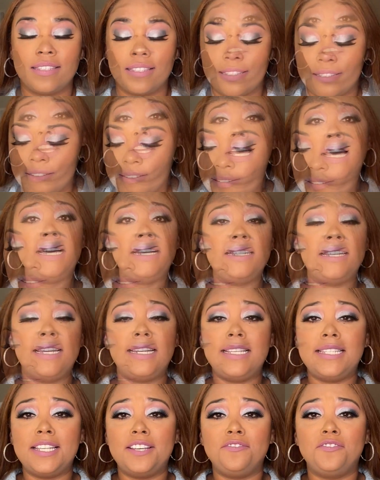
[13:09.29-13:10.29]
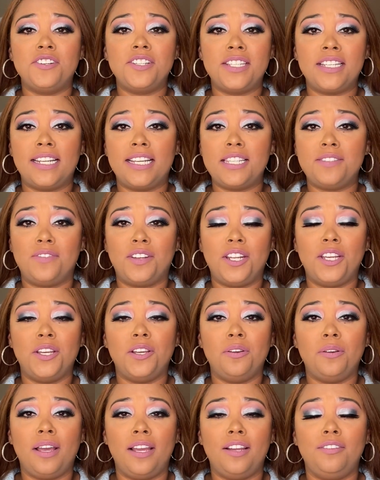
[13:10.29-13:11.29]
All right, you guys, that is it for today's video.
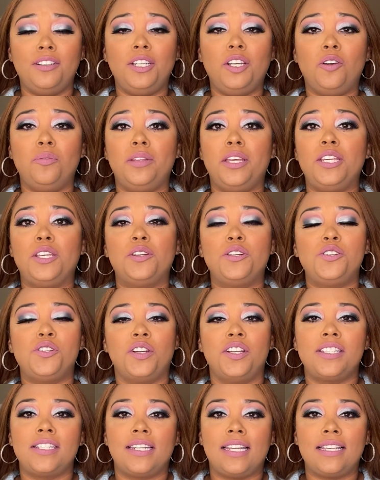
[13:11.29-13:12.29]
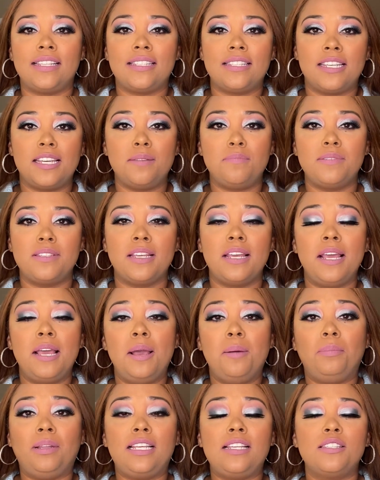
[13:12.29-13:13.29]
I really hope that you enjoyed today's tips.
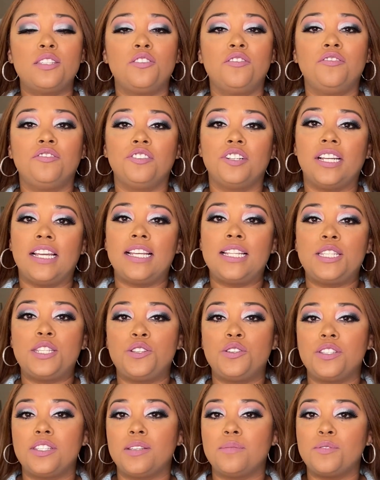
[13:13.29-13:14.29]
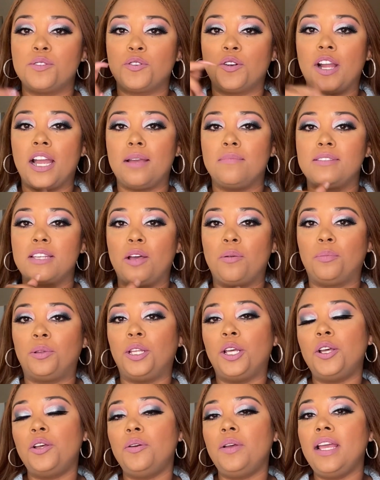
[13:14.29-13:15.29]
Please don't forget to subscribe down
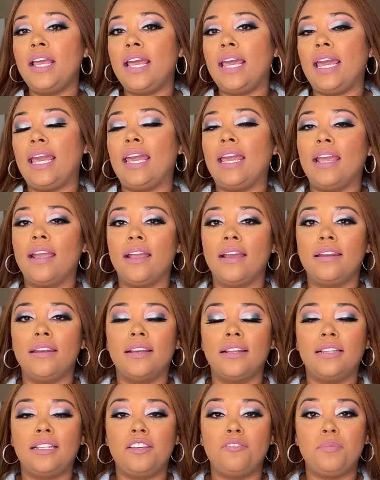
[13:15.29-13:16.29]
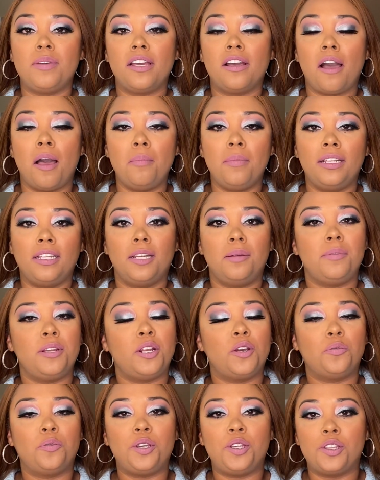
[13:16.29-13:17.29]
below and leave me a comment. Let me know
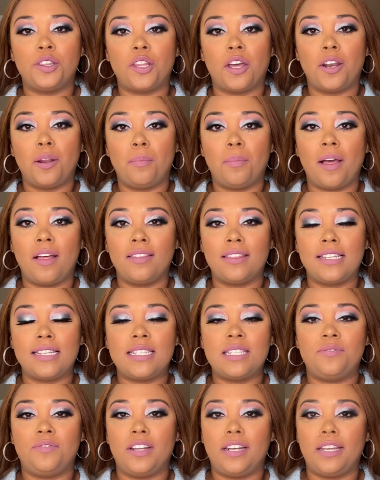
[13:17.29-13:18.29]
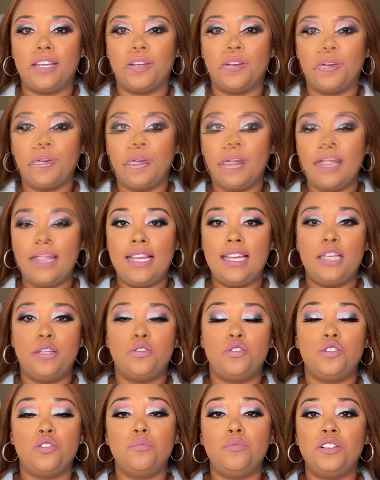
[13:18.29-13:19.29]
what you thought about this video. Thank you
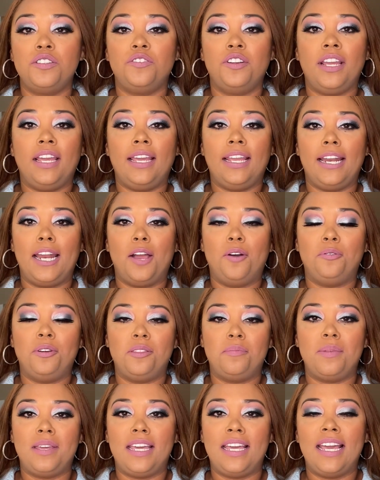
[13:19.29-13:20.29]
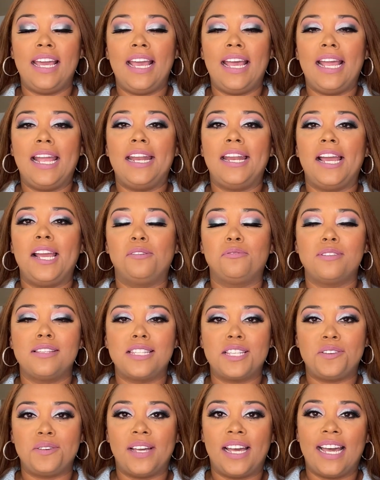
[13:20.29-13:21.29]
so much for hanging out with me, and I will
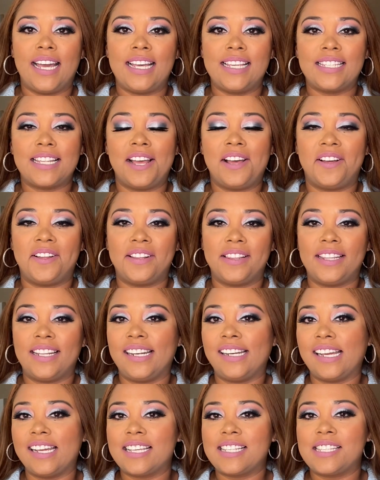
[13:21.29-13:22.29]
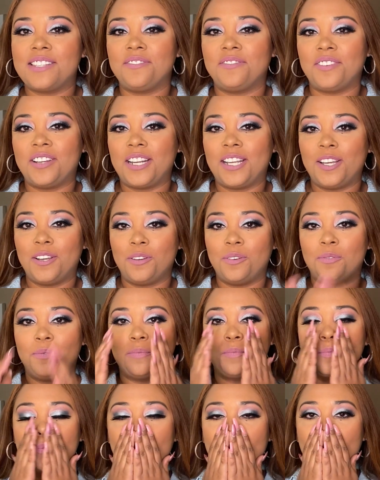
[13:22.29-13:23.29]
see you guys on the next video.
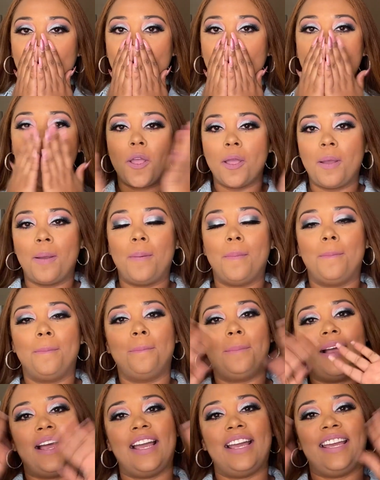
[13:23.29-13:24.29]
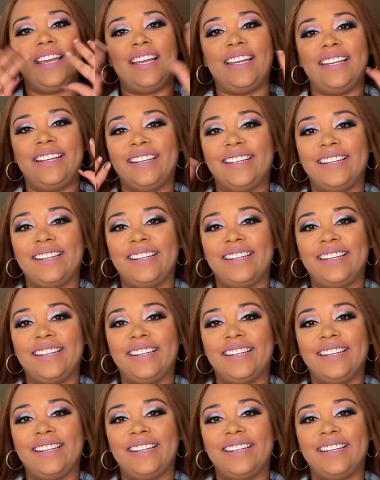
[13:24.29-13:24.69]
Bye.